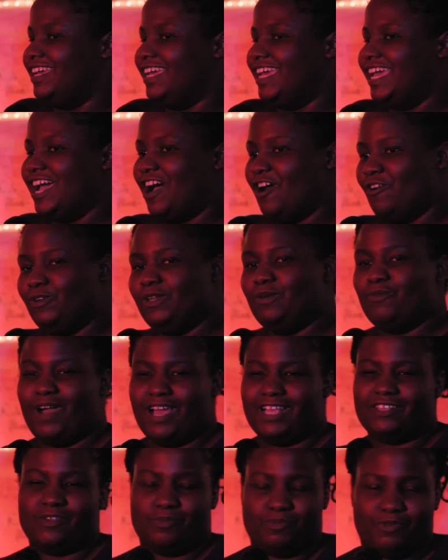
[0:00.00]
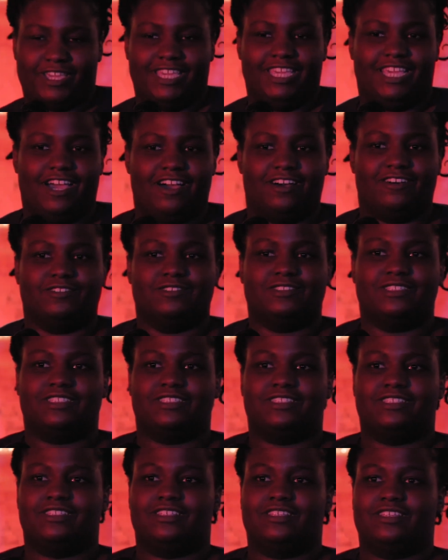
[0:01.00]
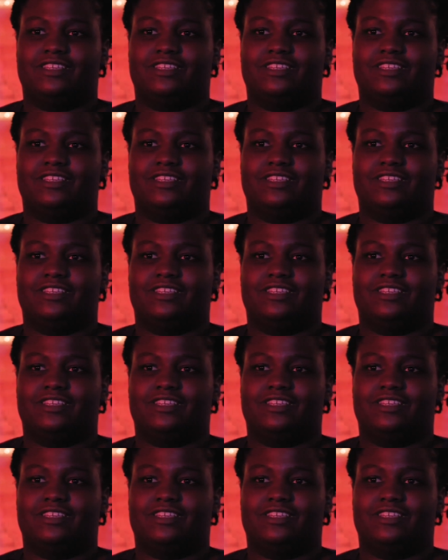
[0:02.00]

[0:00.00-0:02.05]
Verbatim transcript: it only works for pretty girls.